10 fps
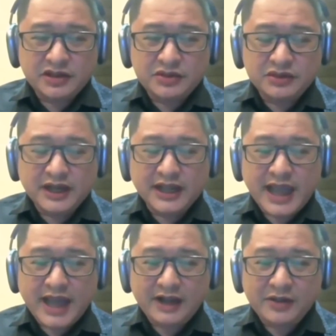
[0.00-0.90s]
Yung
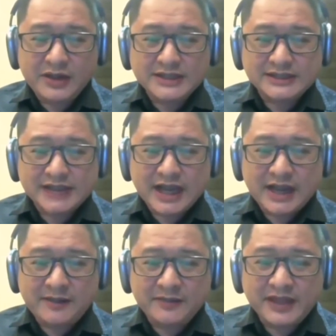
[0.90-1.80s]
nangyari was
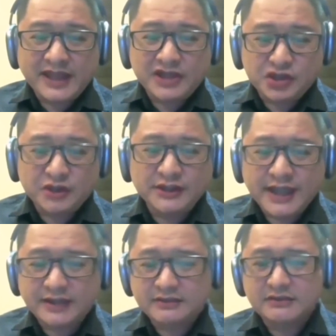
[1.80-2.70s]
they
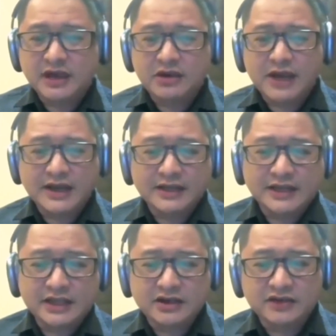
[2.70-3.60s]
shortened the
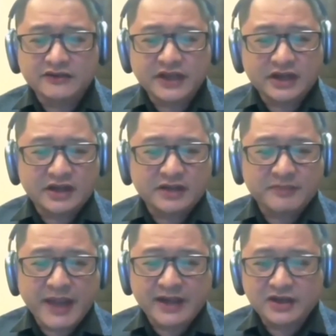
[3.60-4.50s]
quarantine of
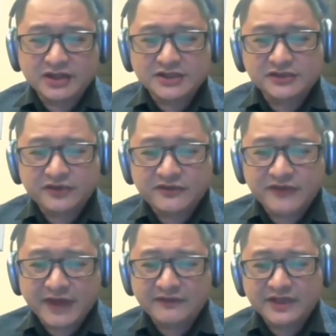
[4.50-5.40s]
their pilots
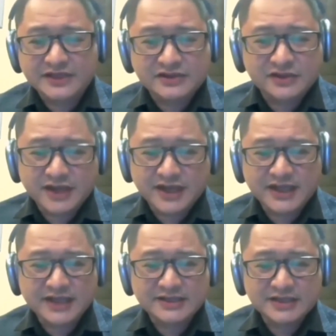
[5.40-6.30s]
from 5 days to 3
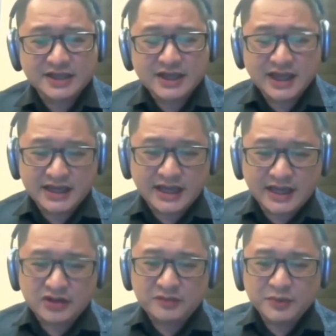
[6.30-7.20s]
days. And
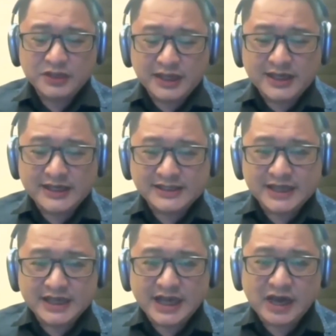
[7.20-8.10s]
nagkaroon po talaga
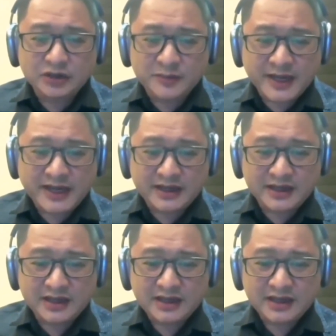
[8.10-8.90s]
sila ng outbreak.